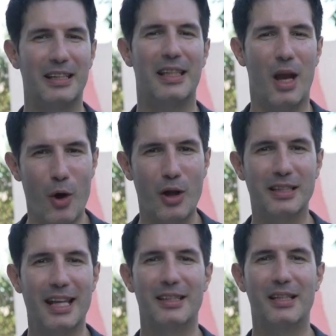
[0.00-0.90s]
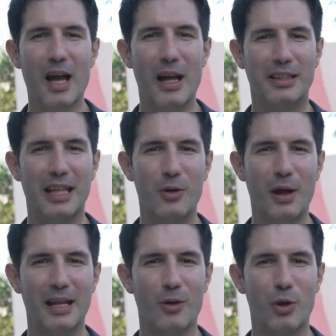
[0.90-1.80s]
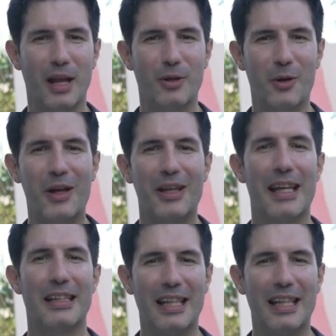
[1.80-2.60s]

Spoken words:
So, does the Loss Generator really work?